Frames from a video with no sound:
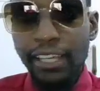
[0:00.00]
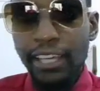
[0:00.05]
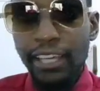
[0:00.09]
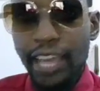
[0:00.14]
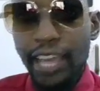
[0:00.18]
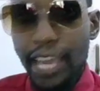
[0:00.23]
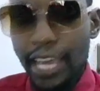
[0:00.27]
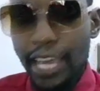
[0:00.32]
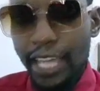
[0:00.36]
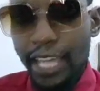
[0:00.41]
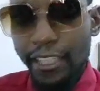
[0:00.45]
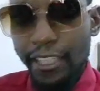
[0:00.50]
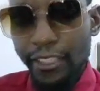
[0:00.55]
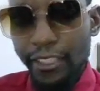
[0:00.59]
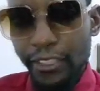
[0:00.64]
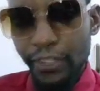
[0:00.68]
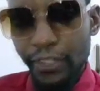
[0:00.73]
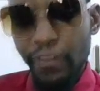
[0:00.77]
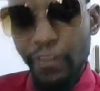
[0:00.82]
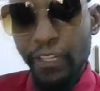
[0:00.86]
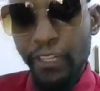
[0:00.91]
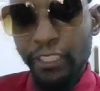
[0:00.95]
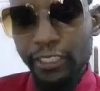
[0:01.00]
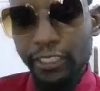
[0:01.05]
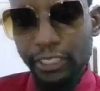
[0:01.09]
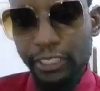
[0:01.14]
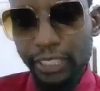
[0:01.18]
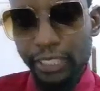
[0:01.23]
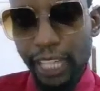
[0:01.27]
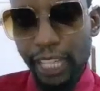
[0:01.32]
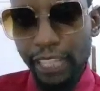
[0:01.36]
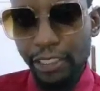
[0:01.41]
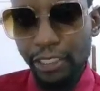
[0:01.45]
And you're going to
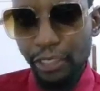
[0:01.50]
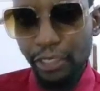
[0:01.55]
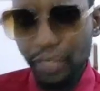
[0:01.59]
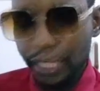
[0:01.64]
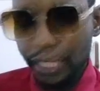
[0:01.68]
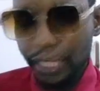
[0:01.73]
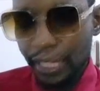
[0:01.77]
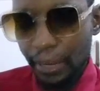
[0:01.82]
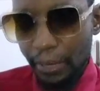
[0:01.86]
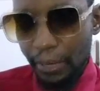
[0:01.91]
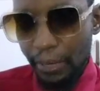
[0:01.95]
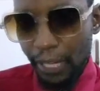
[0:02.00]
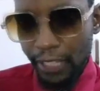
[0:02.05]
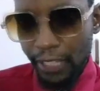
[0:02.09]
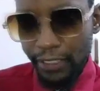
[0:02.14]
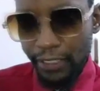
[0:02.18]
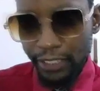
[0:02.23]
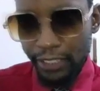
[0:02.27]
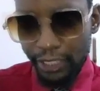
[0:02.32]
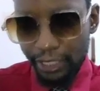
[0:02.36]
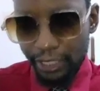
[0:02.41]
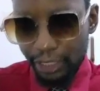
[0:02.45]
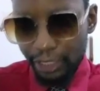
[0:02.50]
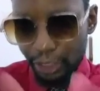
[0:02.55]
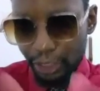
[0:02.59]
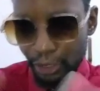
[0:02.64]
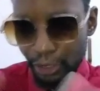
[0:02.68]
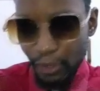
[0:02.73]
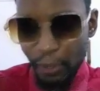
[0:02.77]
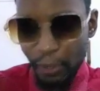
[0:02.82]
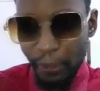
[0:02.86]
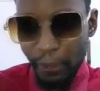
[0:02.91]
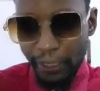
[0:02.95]
start talking about
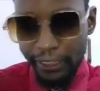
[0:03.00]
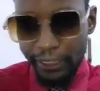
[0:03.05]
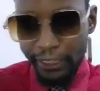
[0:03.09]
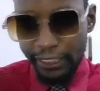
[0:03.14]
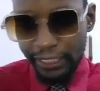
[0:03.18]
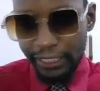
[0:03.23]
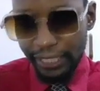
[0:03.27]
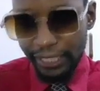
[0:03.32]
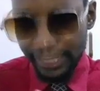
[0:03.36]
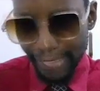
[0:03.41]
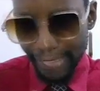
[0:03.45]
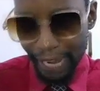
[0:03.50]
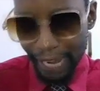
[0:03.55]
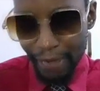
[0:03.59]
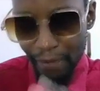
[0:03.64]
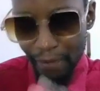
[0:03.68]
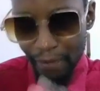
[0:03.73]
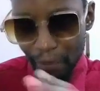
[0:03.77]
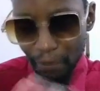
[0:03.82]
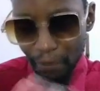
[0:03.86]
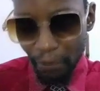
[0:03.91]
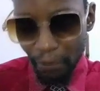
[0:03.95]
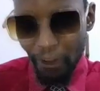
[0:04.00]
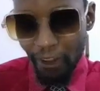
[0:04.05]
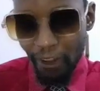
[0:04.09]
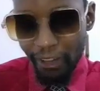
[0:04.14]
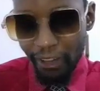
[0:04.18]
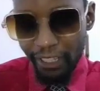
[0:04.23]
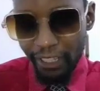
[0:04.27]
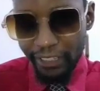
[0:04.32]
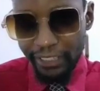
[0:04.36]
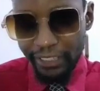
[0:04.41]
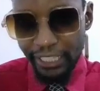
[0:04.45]
your particular type of
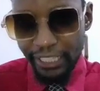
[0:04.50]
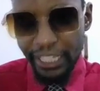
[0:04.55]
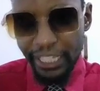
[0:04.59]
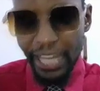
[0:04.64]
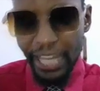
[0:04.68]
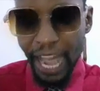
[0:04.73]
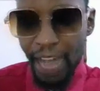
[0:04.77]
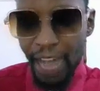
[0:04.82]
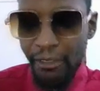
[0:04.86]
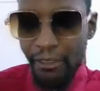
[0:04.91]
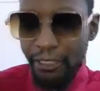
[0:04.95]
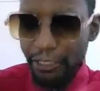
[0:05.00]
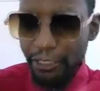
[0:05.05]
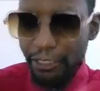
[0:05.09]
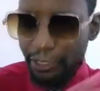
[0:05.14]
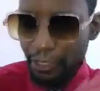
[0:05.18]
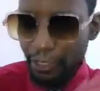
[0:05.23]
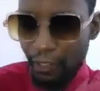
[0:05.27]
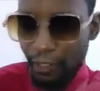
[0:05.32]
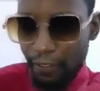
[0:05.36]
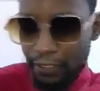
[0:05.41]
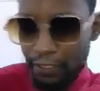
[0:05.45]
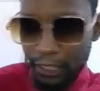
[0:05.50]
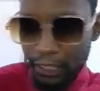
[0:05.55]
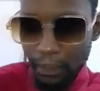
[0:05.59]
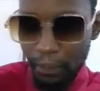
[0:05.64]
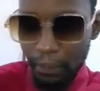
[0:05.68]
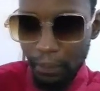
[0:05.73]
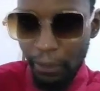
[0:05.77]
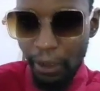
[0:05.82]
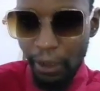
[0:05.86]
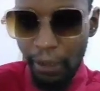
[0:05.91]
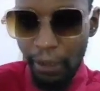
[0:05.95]
product and how it solves the
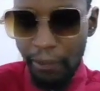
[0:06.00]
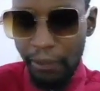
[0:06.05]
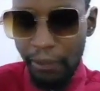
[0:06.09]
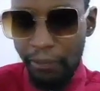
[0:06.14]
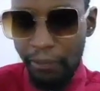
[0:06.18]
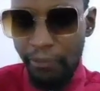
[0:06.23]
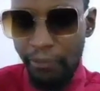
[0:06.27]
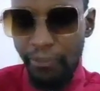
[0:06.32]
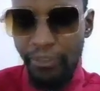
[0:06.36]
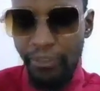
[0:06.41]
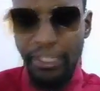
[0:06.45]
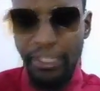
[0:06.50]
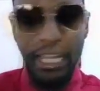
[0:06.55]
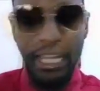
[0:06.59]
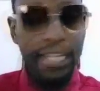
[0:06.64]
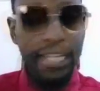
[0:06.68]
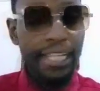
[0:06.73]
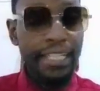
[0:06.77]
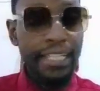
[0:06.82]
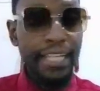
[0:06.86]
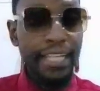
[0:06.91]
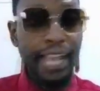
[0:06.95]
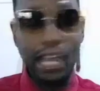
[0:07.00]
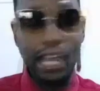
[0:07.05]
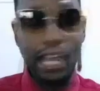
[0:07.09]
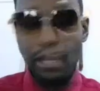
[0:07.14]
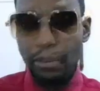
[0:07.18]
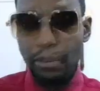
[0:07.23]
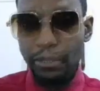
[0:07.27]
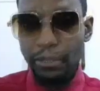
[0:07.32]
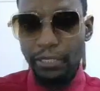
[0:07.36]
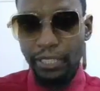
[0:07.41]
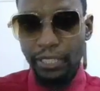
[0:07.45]
problem that it
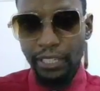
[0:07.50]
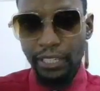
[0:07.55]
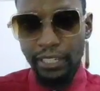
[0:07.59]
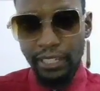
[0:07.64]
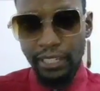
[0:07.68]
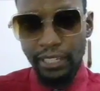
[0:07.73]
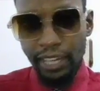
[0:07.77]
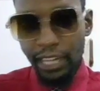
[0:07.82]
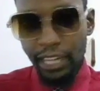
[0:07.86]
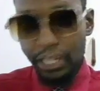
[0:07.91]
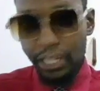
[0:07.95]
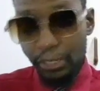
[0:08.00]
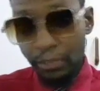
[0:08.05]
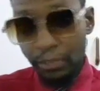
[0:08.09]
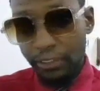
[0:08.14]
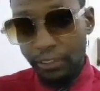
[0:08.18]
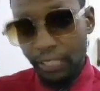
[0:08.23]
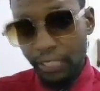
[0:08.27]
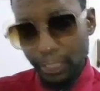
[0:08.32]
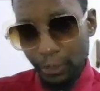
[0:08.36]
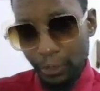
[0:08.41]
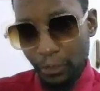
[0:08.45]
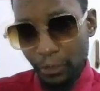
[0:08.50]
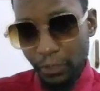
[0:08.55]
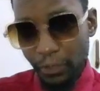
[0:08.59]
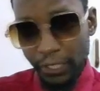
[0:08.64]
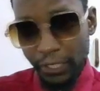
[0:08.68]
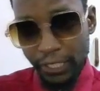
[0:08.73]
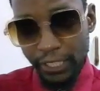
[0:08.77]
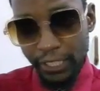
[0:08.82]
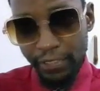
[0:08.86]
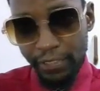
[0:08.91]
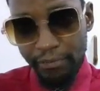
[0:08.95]
helps users
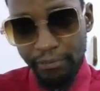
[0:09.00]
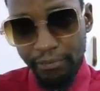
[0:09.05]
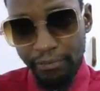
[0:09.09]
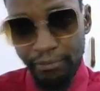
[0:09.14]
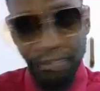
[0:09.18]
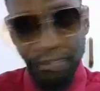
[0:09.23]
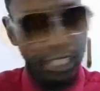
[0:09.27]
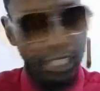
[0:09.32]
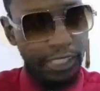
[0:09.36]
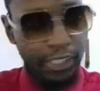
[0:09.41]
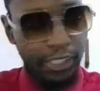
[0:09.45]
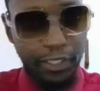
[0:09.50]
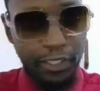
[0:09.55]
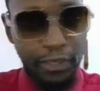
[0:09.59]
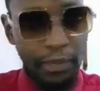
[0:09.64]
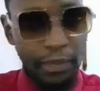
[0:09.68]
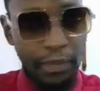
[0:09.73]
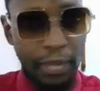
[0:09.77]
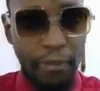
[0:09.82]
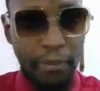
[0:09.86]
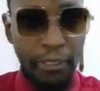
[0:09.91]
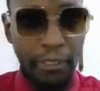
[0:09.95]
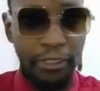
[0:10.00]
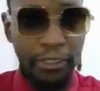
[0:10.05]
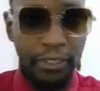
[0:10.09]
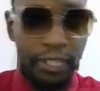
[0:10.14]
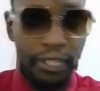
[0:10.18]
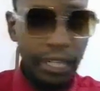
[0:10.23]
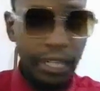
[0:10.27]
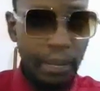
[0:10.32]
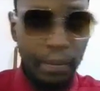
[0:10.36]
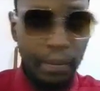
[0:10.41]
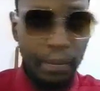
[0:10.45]
with. So you might be
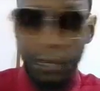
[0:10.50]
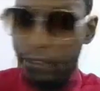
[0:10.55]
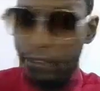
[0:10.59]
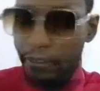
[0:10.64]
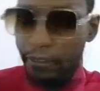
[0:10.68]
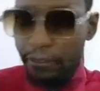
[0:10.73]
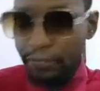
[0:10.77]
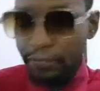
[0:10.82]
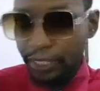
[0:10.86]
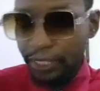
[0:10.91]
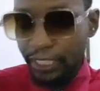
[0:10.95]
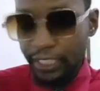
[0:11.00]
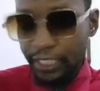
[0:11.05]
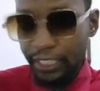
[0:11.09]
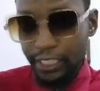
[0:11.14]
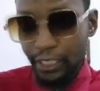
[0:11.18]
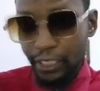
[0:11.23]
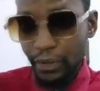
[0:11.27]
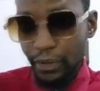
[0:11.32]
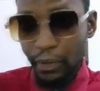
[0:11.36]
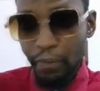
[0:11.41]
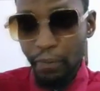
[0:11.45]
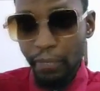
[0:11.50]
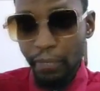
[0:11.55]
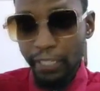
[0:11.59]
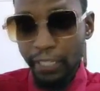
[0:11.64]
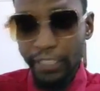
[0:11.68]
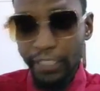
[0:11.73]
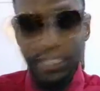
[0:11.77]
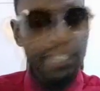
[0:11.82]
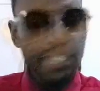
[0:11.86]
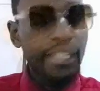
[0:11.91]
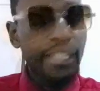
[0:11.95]
talking about your fitness
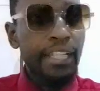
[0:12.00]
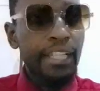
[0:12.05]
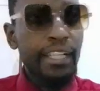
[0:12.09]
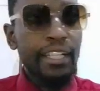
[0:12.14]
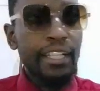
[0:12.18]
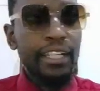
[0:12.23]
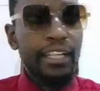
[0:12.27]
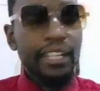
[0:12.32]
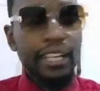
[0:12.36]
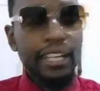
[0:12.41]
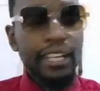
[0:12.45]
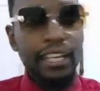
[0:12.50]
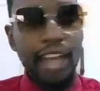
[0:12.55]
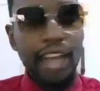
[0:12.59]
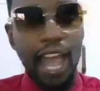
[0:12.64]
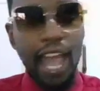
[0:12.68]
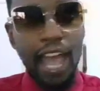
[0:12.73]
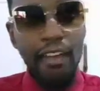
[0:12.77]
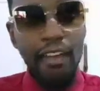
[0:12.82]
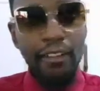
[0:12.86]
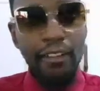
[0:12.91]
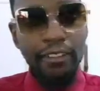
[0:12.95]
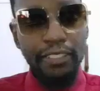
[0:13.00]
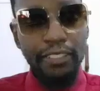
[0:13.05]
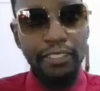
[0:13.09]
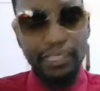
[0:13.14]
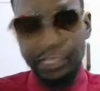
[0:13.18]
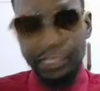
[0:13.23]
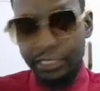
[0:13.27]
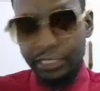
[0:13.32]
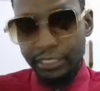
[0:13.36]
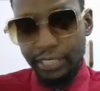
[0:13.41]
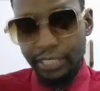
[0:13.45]
equipment and how
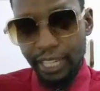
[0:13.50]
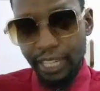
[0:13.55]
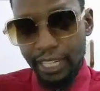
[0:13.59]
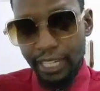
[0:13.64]
this is,